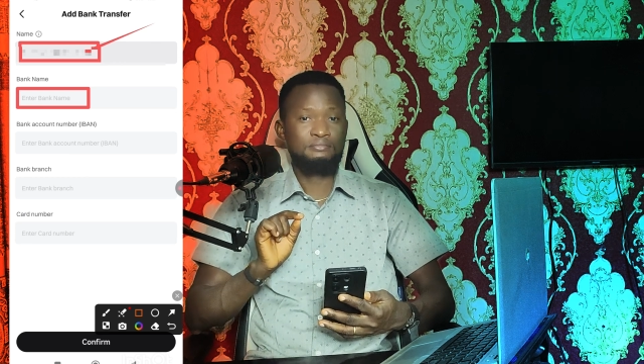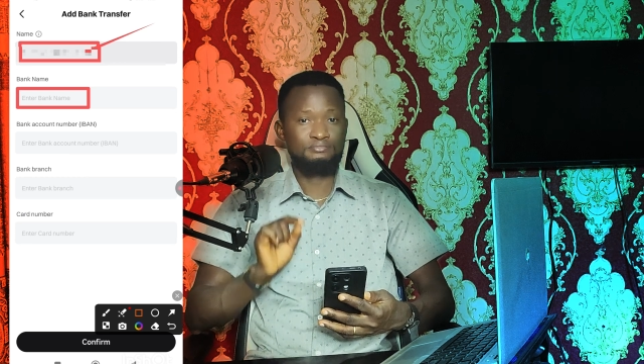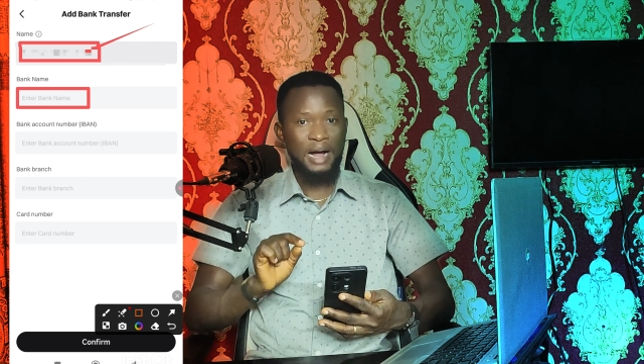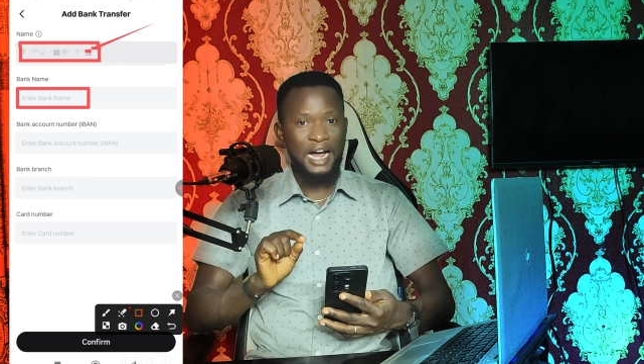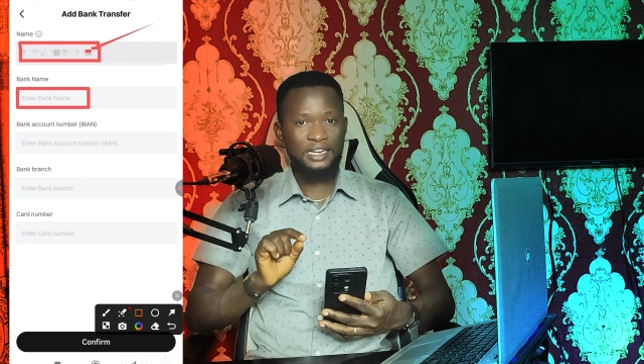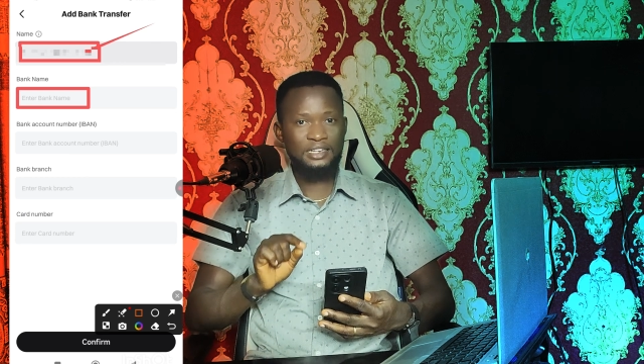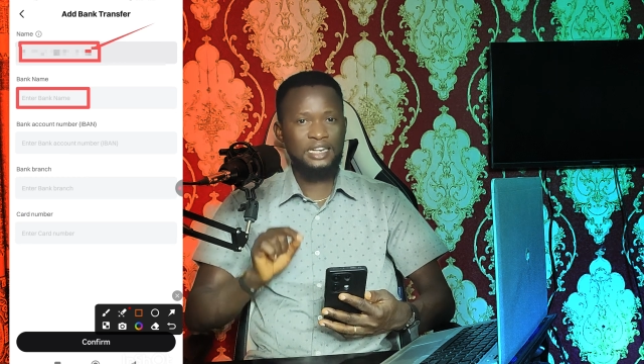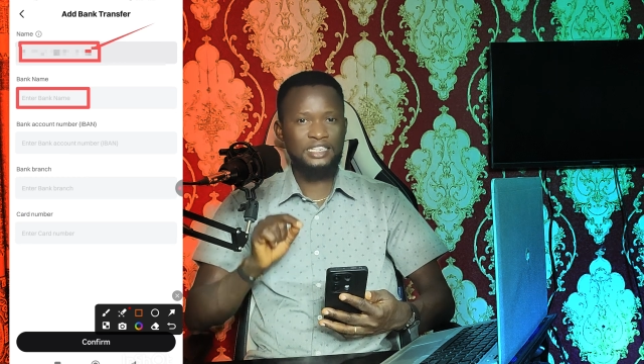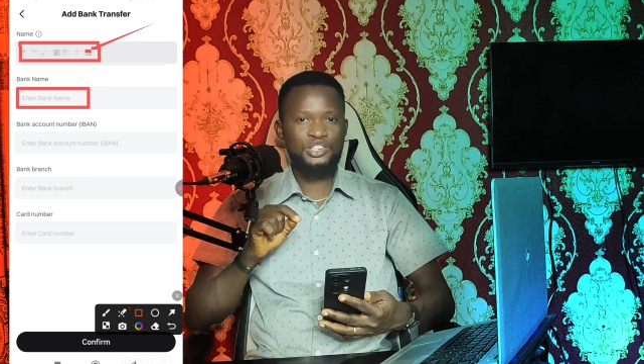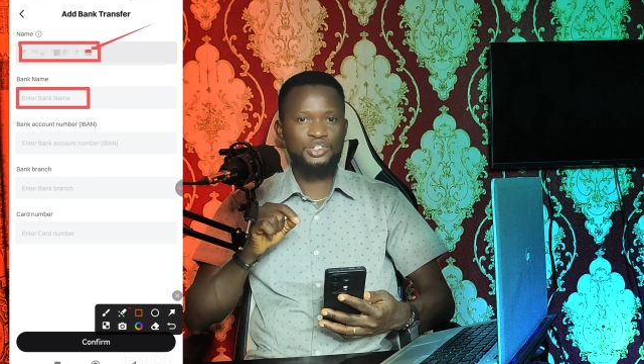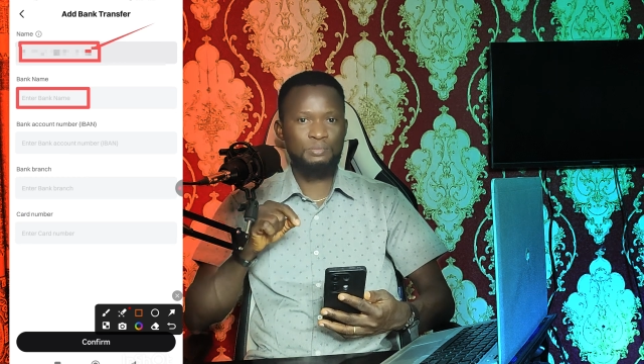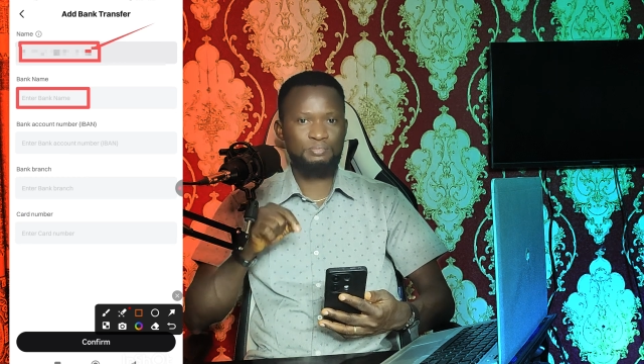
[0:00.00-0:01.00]
bank
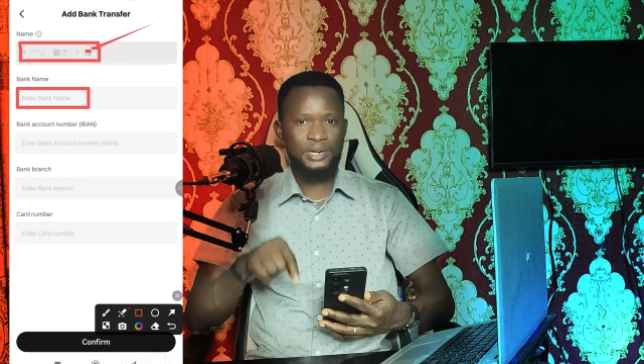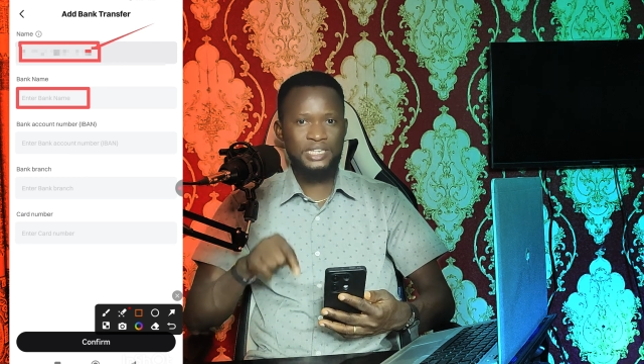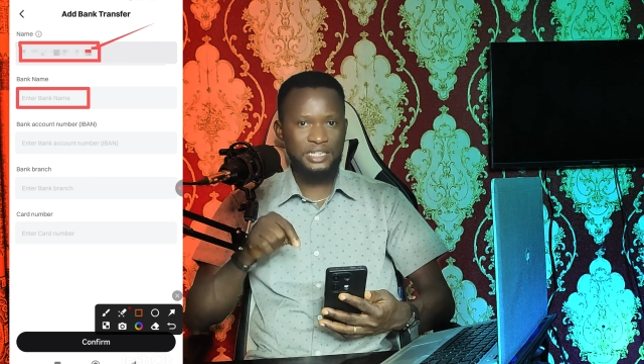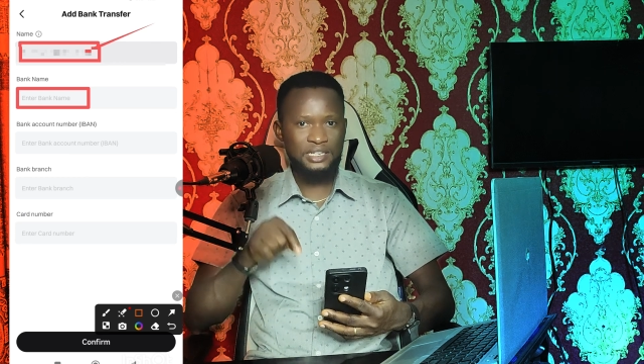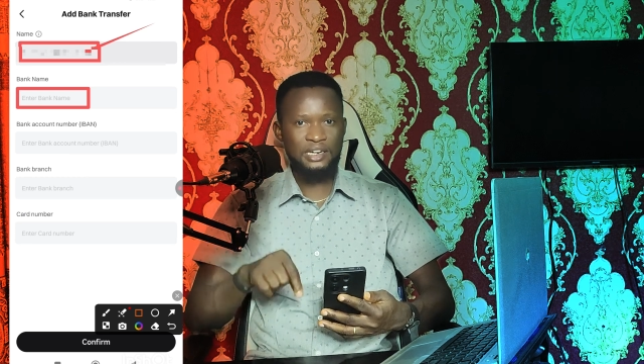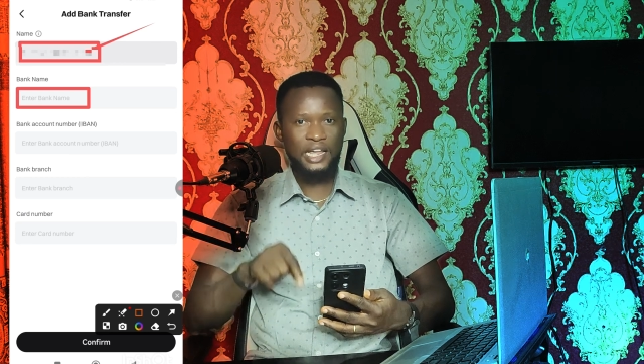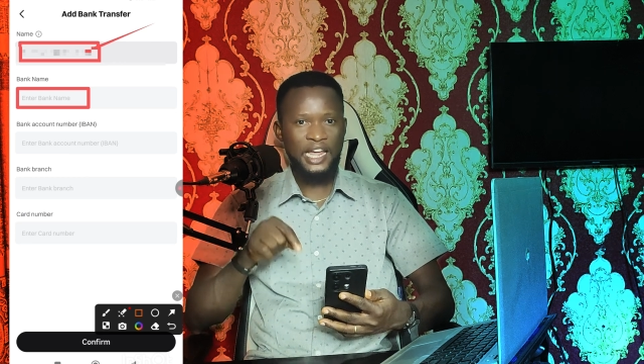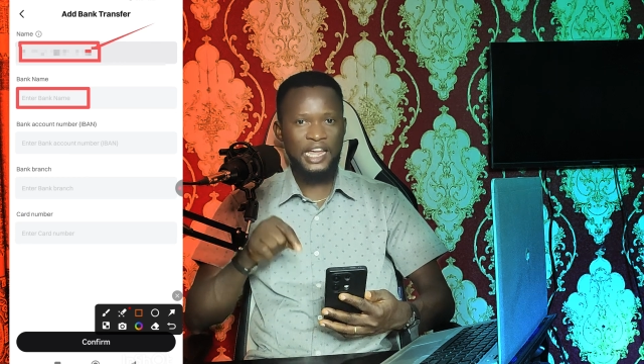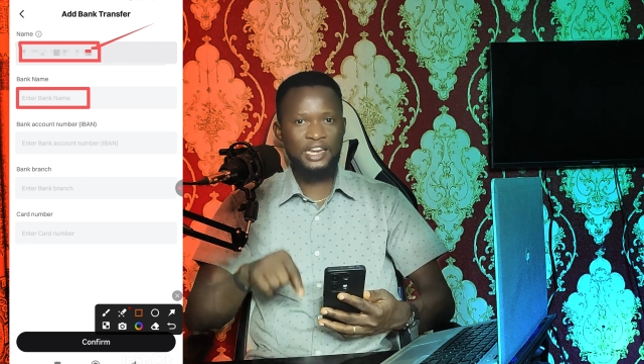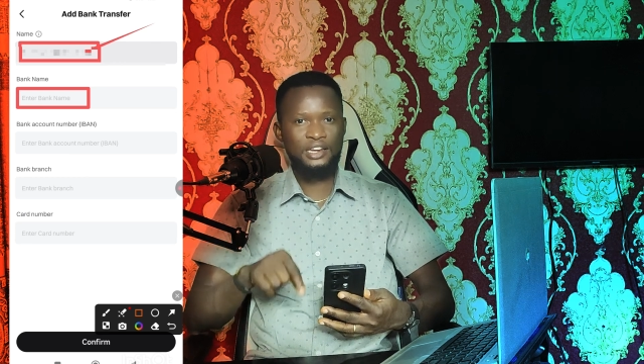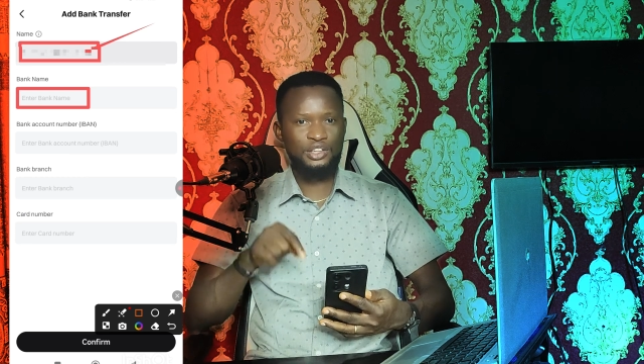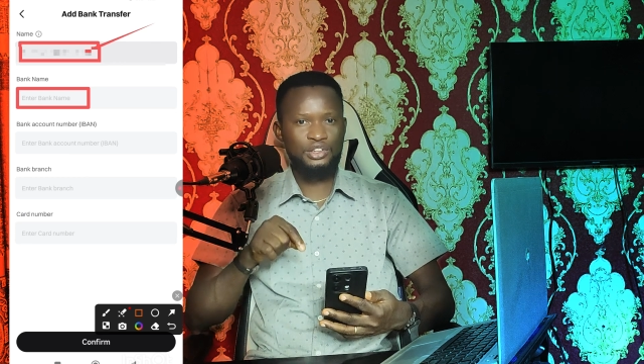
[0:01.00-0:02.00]
that is operating in